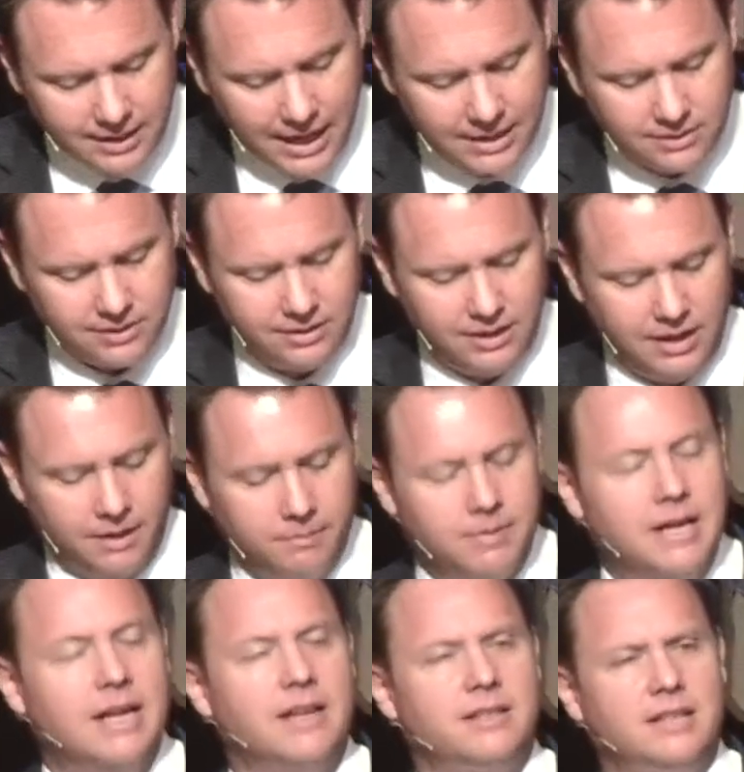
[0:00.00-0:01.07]
tested
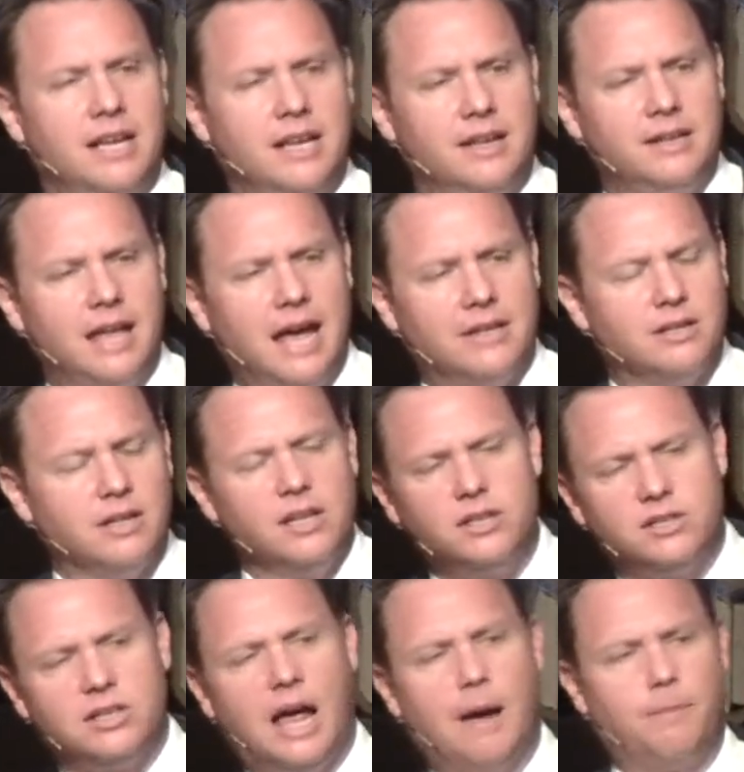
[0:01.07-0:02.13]
them 10 days. Now
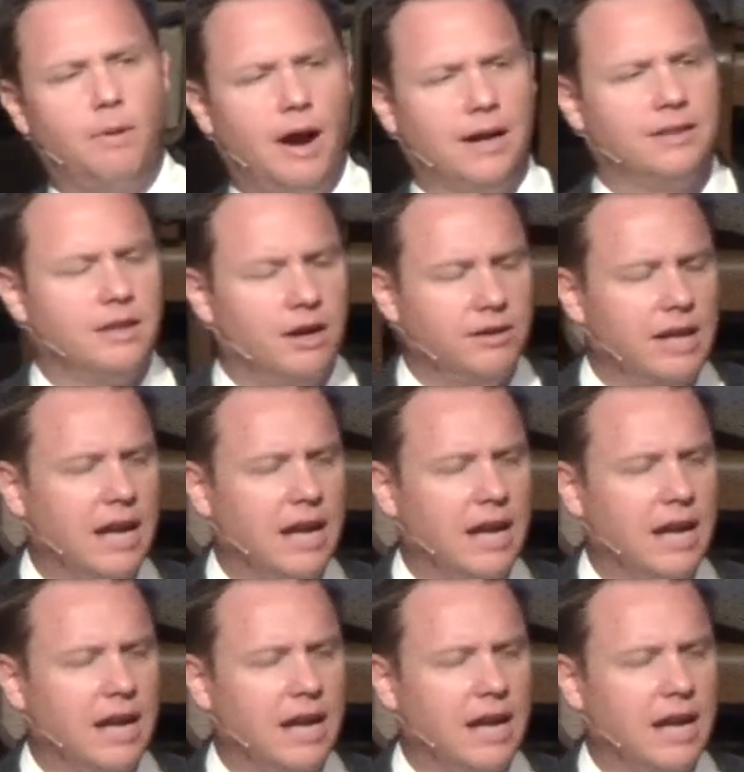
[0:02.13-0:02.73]
let's stop right there.